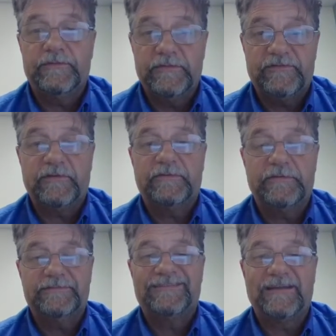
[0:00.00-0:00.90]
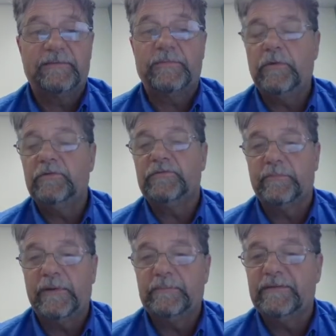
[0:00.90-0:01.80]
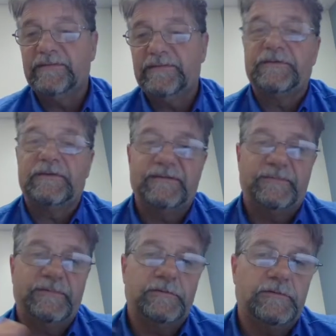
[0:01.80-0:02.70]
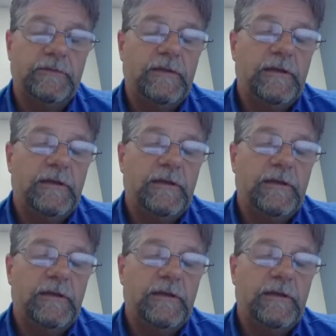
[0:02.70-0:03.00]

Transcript: instructional design proposal, remember this isn't a typical